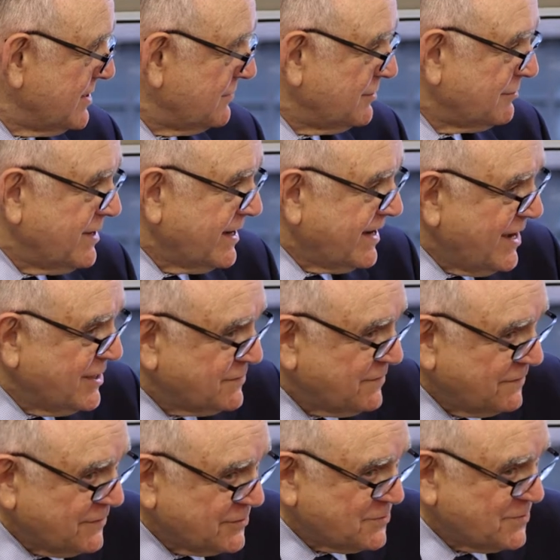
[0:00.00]
after running a hedge
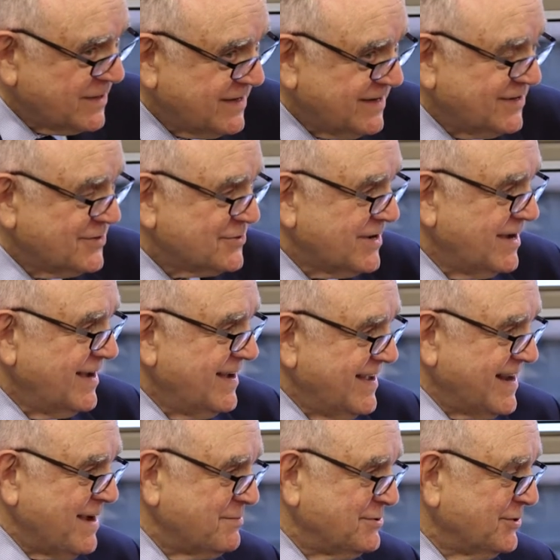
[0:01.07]
fund for 20 years.
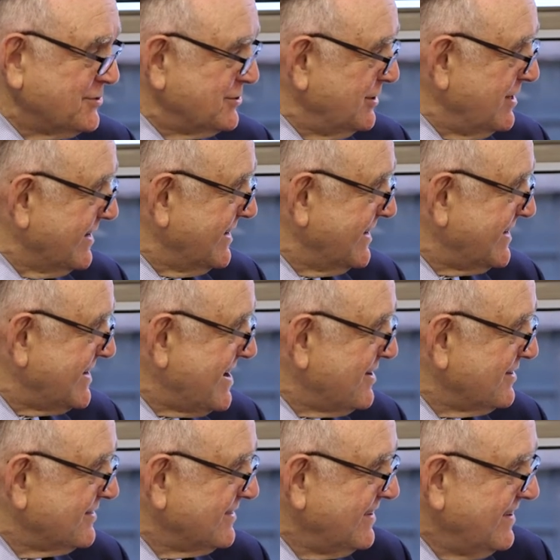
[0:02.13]
I'm still slugging it
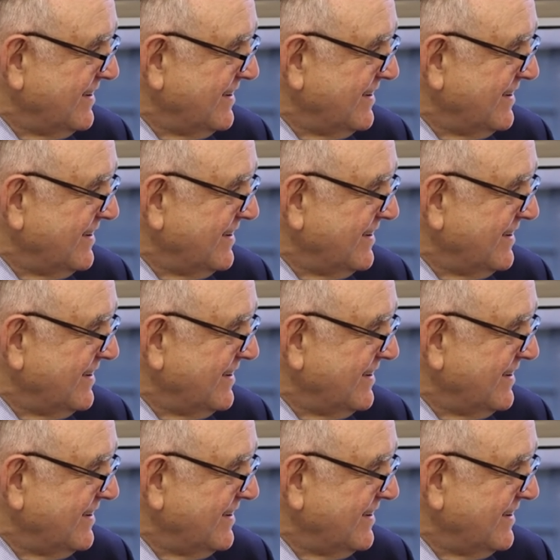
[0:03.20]
out.